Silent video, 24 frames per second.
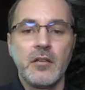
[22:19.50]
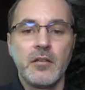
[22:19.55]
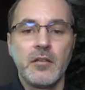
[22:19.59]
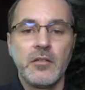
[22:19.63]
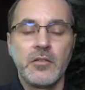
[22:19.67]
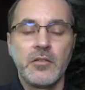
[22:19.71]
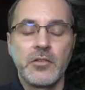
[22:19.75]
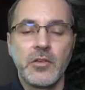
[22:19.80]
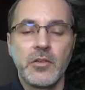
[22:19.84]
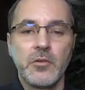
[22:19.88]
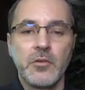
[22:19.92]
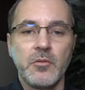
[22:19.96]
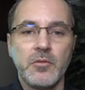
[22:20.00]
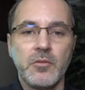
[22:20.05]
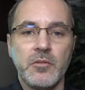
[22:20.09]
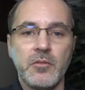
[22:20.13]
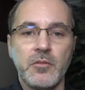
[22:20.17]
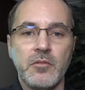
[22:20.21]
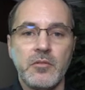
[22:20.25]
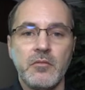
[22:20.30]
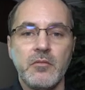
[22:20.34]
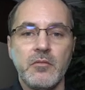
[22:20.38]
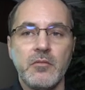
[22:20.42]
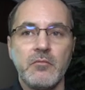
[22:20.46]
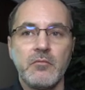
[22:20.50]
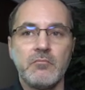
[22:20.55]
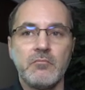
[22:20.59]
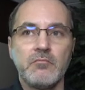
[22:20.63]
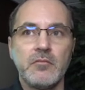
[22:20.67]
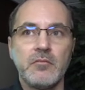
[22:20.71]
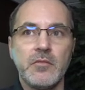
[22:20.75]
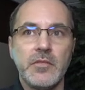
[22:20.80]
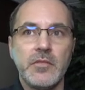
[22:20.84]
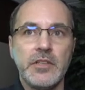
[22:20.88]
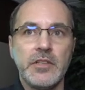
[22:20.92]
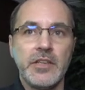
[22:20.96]
So,
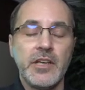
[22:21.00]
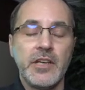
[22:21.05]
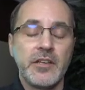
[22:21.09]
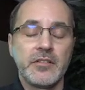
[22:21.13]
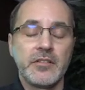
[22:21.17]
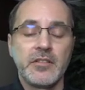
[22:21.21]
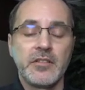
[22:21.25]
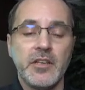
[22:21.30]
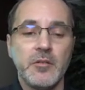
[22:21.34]
yes,